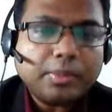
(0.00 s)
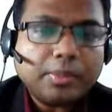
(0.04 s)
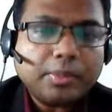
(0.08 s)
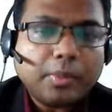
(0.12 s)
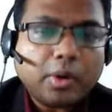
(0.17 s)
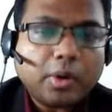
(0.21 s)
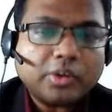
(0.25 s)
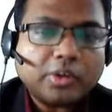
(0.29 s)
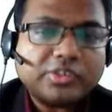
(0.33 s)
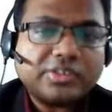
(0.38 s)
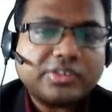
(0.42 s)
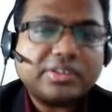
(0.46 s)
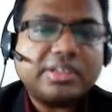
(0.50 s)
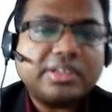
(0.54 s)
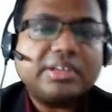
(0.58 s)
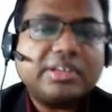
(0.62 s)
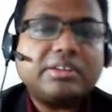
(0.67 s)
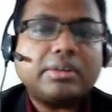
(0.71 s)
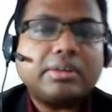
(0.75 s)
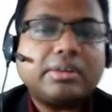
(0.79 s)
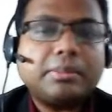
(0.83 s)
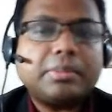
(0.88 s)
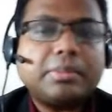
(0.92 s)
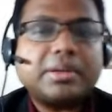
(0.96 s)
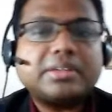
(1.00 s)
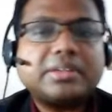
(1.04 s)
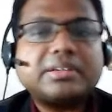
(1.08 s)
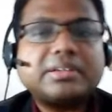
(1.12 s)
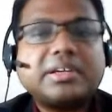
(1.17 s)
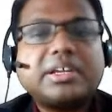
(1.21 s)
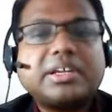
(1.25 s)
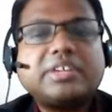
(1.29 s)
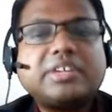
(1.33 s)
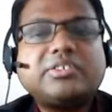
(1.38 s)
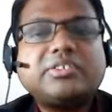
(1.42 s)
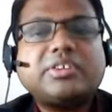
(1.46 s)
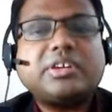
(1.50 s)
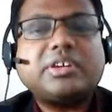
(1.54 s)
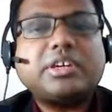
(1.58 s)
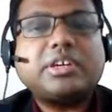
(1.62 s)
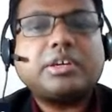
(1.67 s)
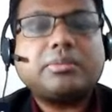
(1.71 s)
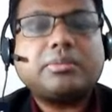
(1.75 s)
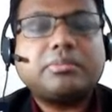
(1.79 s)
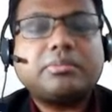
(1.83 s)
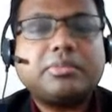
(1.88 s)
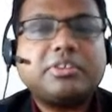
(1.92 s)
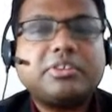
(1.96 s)
proxy temperature
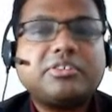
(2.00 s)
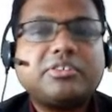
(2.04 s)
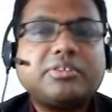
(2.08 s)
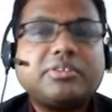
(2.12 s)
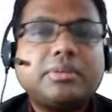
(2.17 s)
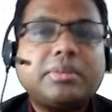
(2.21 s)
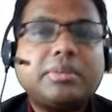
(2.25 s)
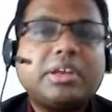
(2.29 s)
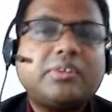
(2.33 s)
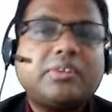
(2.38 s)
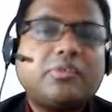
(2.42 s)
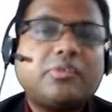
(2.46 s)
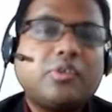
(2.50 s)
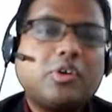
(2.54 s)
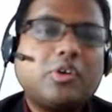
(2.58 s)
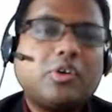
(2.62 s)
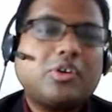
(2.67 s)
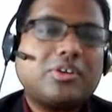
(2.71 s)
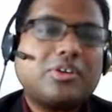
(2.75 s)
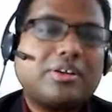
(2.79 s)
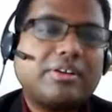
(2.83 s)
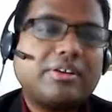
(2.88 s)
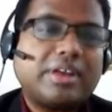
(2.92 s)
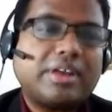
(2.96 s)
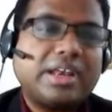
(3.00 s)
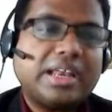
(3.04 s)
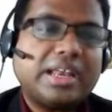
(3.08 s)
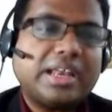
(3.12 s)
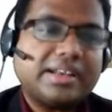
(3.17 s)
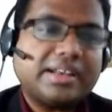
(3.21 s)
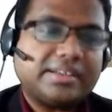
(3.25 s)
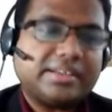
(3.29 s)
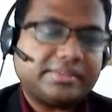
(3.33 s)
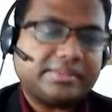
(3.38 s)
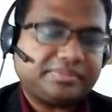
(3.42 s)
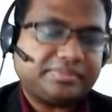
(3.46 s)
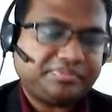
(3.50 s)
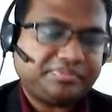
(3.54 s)
estimate for Greenland.